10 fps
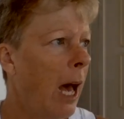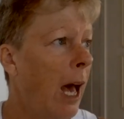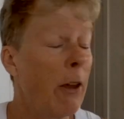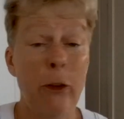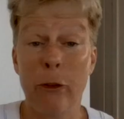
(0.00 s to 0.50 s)

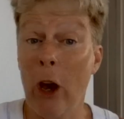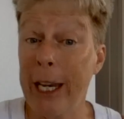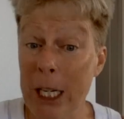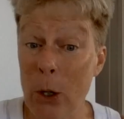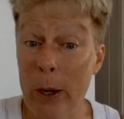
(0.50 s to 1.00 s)
If you've
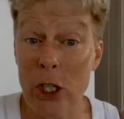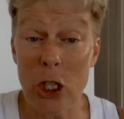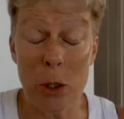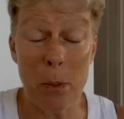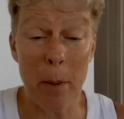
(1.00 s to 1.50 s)
got any
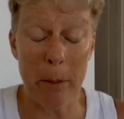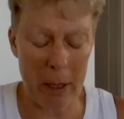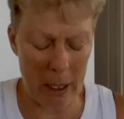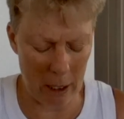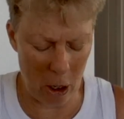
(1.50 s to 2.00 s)
questions, pop
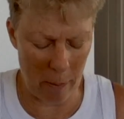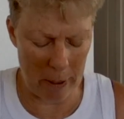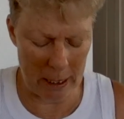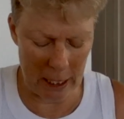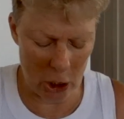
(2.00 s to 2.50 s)
them in the
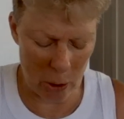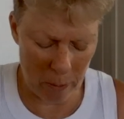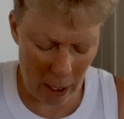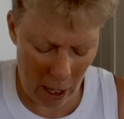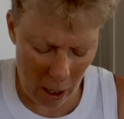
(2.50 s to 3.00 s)
comments
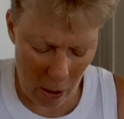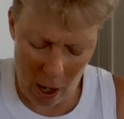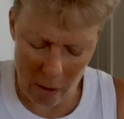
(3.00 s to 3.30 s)
section below.